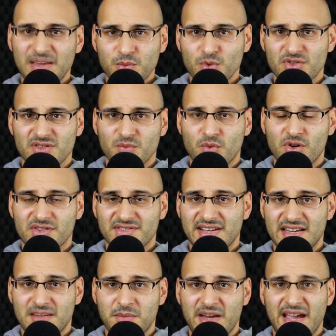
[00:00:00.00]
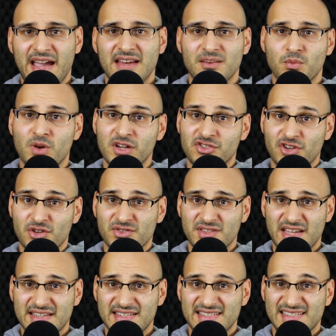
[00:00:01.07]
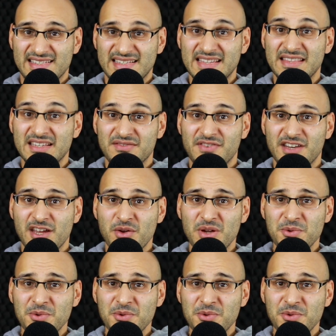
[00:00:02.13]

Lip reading: that wasn't what stayed in my head and why Joesthetics is in this video.